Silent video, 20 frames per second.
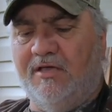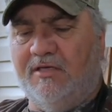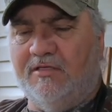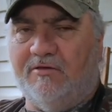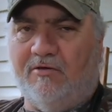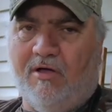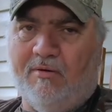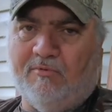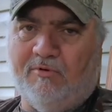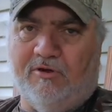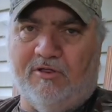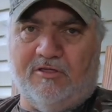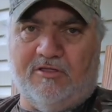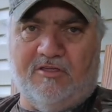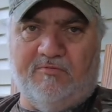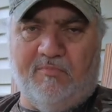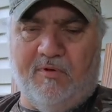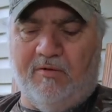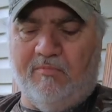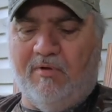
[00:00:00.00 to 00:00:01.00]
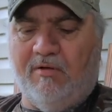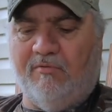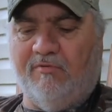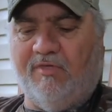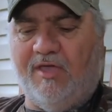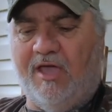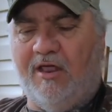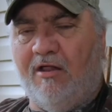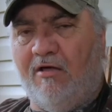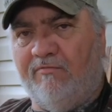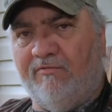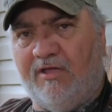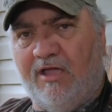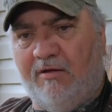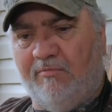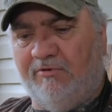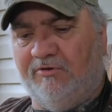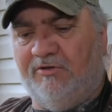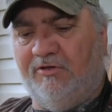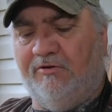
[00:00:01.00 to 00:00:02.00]
So I'm going to experiment with that off
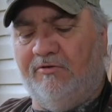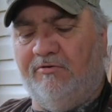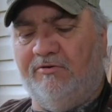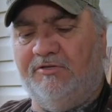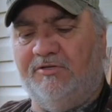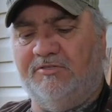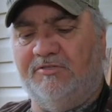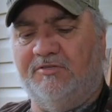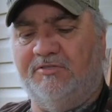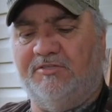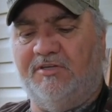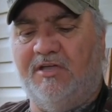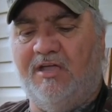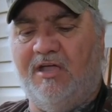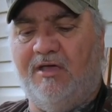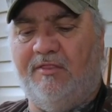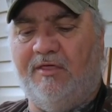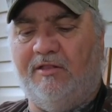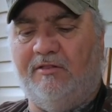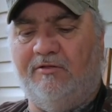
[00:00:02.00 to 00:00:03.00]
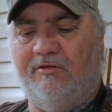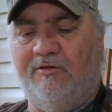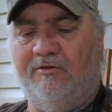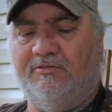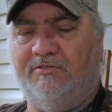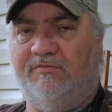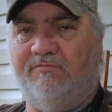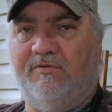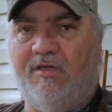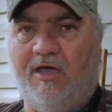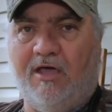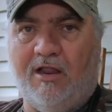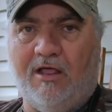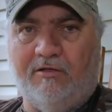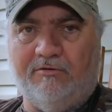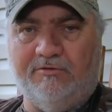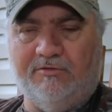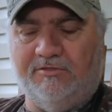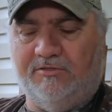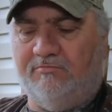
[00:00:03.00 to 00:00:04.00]
camera too, just to see how that looks. If not,
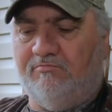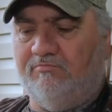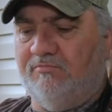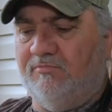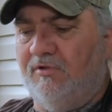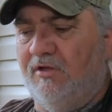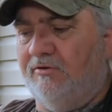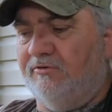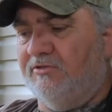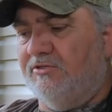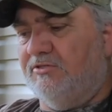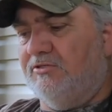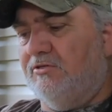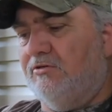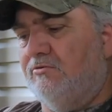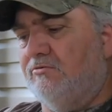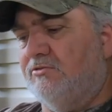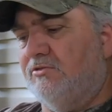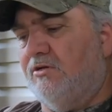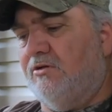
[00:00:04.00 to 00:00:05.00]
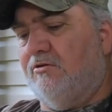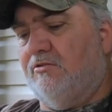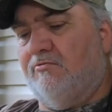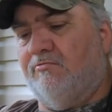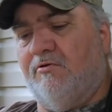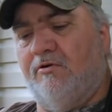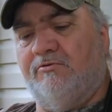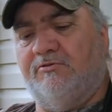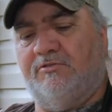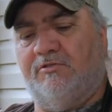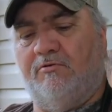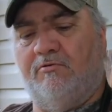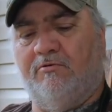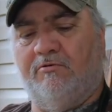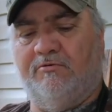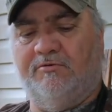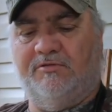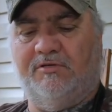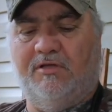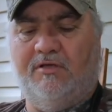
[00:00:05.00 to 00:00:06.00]
I'll just I'll just use uh, the rose
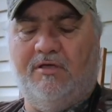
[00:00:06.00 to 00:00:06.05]
thorns.